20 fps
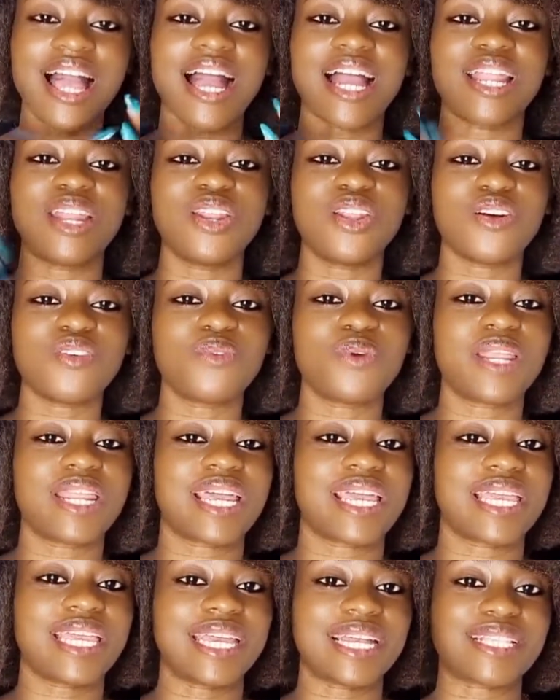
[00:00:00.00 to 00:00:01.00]
I love when
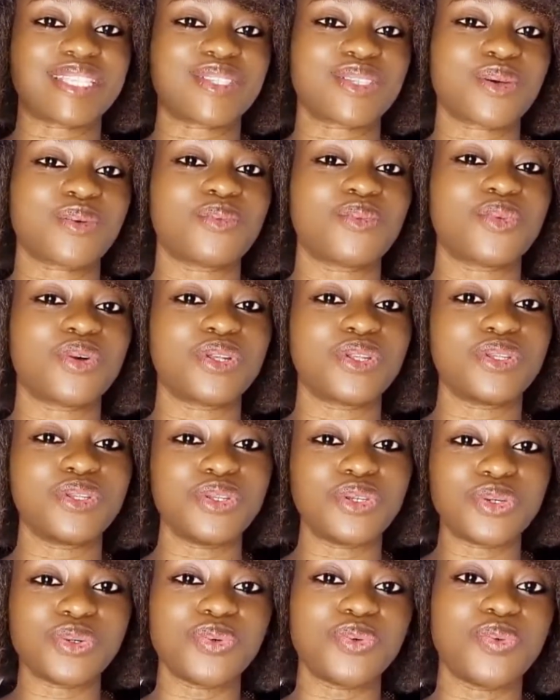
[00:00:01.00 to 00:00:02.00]
I get someone
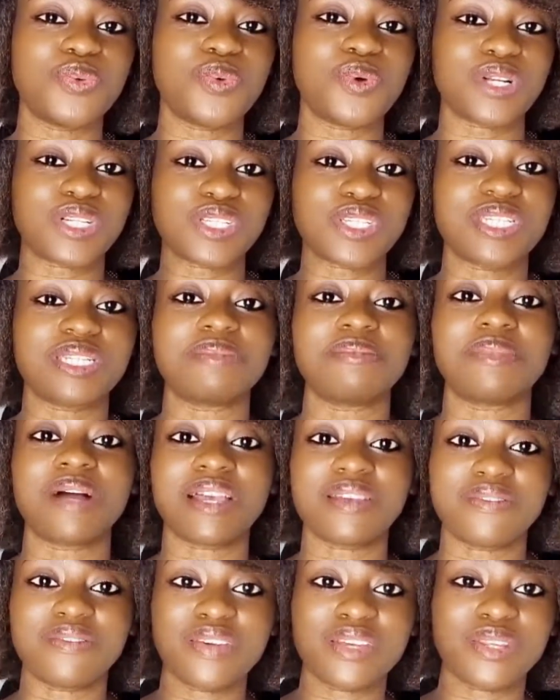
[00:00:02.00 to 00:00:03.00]
new watching
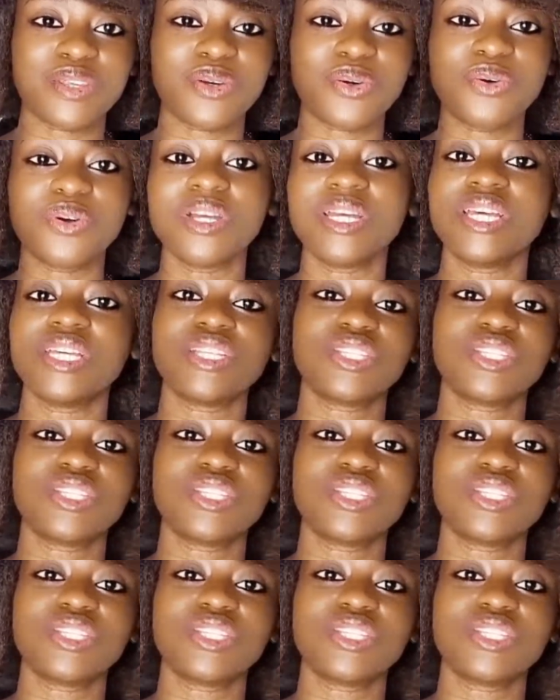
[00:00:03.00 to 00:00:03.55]
my video,